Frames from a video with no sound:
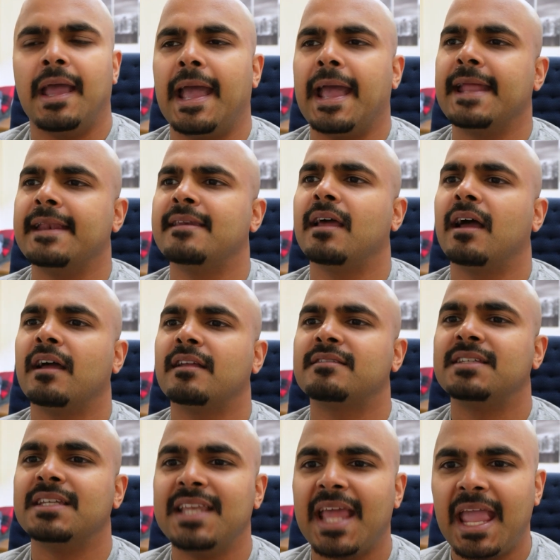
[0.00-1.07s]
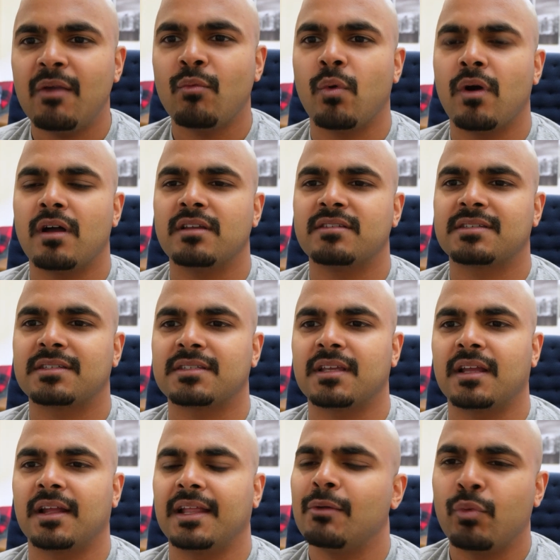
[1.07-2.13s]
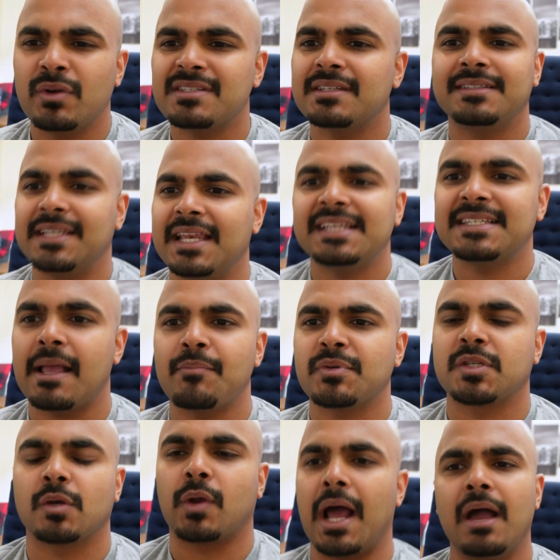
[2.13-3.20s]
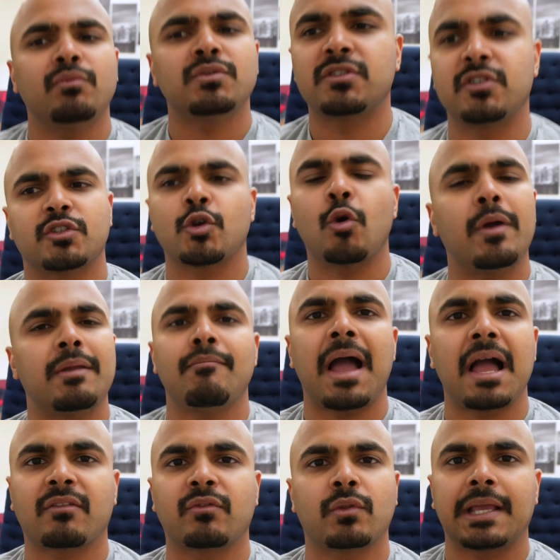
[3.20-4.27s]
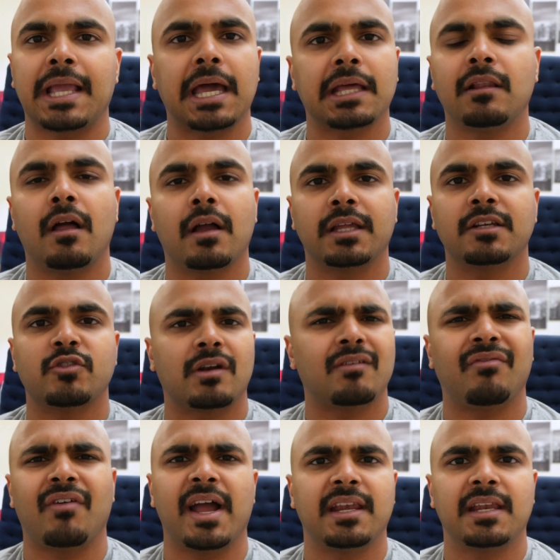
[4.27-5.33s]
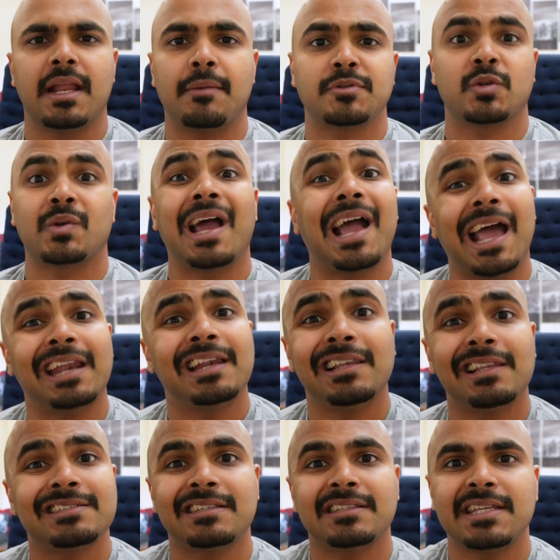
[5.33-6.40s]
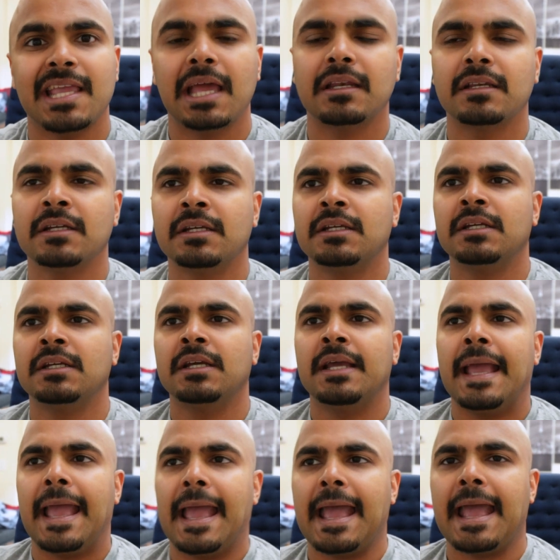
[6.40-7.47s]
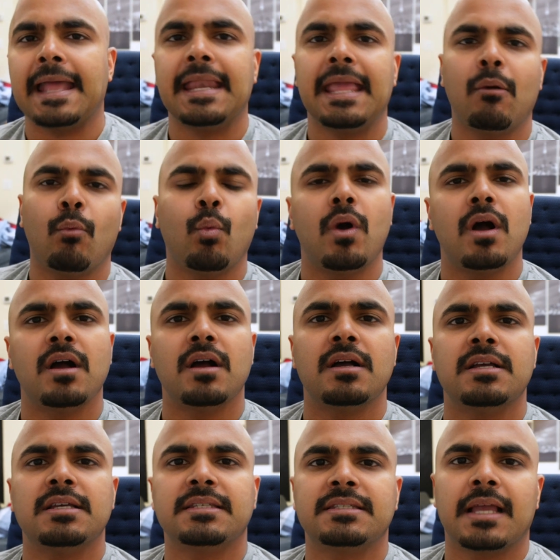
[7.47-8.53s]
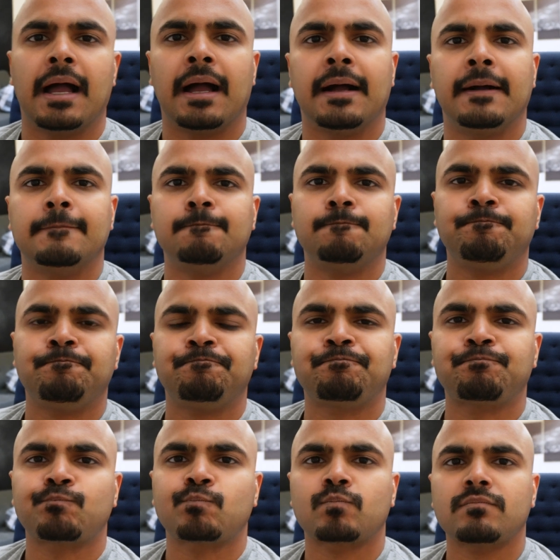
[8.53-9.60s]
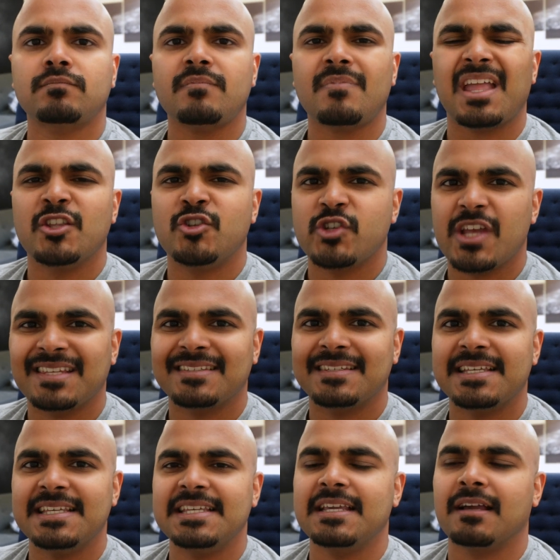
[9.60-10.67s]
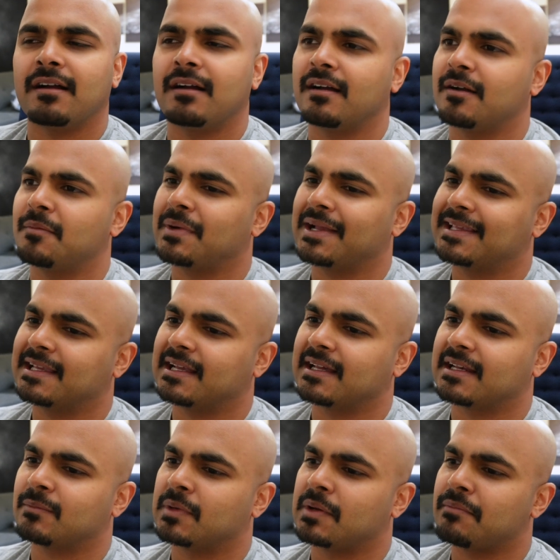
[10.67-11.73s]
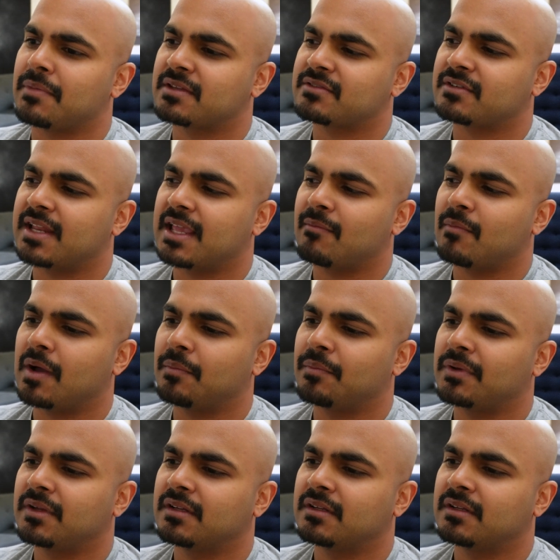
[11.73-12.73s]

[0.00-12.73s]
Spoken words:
And today was, and it wasn't today's episode. I was just going back through the catalog and trying to find an episode I hadn't listened to yet. and it was Jessie. Oh my god, I'm gonna mess her name up.